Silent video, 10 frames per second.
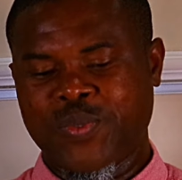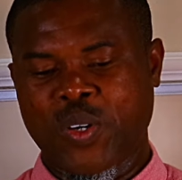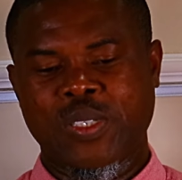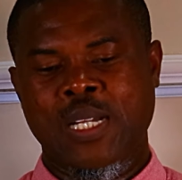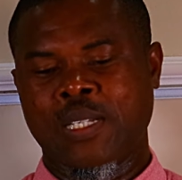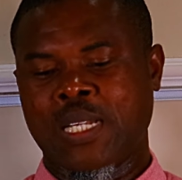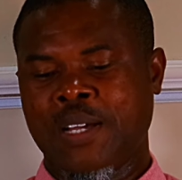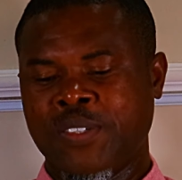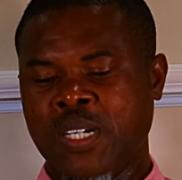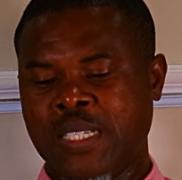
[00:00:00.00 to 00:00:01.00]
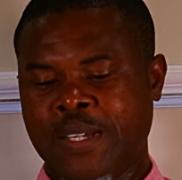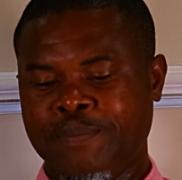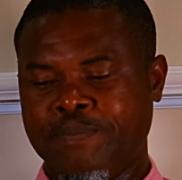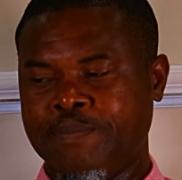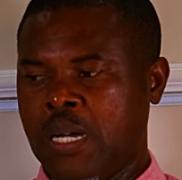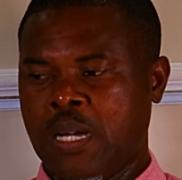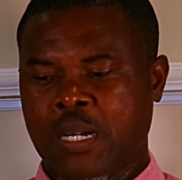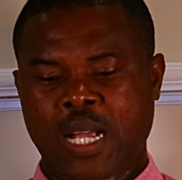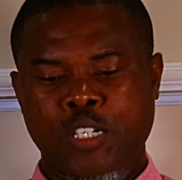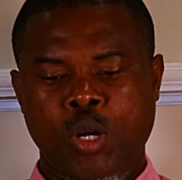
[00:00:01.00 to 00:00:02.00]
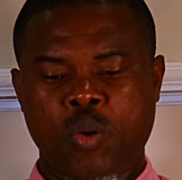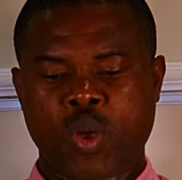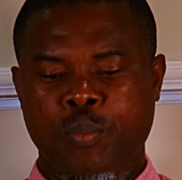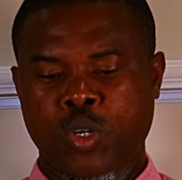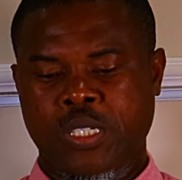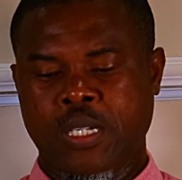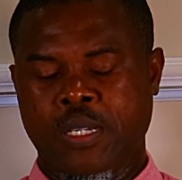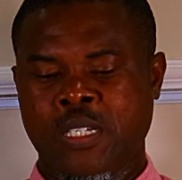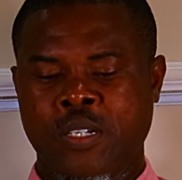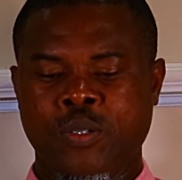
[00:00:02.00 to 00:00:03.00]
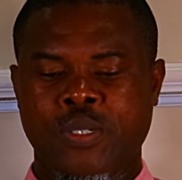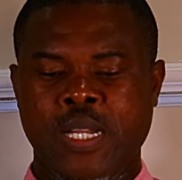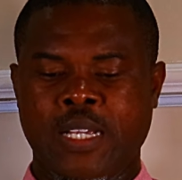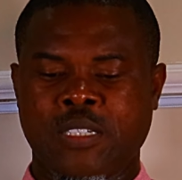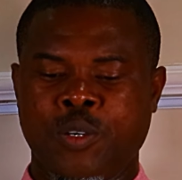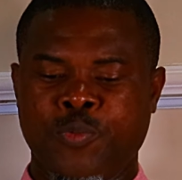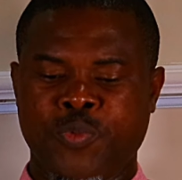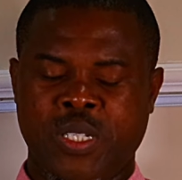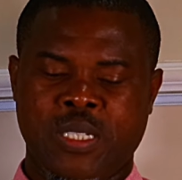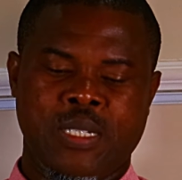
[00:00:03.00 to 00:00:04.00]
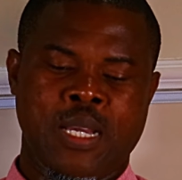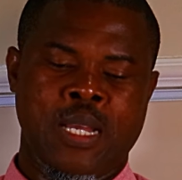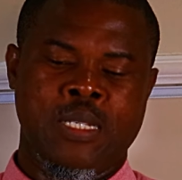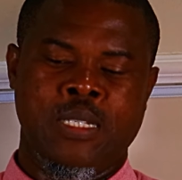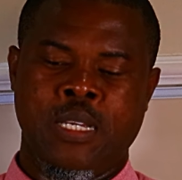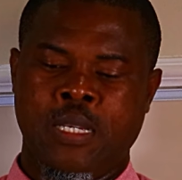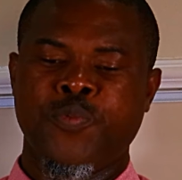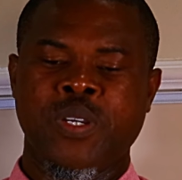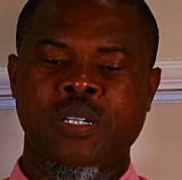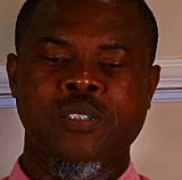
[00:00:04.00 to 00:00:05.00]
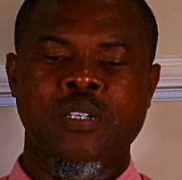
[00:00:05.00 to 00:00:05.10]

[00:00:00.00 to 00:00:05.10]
for now that I've got them? Casual wear mostly. They look nice on feet and they feel